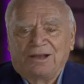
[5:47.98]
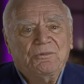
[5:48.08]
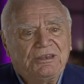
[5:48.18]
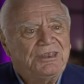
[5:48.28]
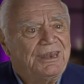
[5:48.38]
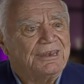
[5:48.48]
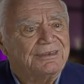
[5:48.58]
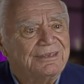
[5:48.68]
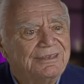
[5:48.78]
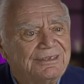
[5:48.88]
we did it,
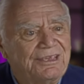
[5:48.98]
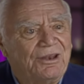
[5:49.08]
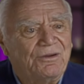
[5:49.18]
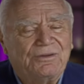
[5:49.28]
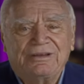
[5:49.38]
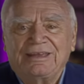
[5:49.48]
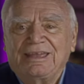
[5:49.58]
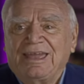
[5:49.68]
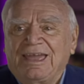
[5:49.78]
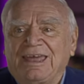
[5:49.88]
you know.
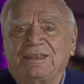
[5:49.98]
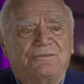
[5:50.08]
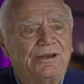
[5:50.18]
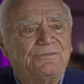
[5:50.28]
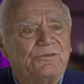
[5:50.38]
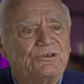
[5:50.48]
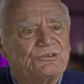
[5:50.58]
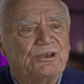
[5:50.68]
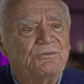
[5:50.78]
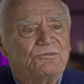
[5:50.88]
And the very
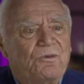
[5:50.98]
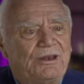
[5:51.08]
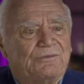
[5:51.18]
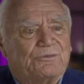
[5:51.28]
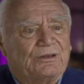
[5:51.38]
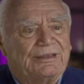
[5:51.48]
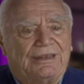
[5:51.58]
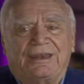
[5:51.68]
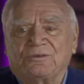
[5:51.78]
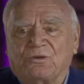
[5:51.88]
first year was wonderful. And
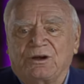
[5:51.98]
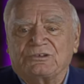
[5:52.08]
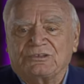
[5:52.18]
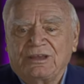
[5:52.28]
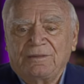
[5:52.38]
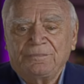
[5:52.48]
then, of course,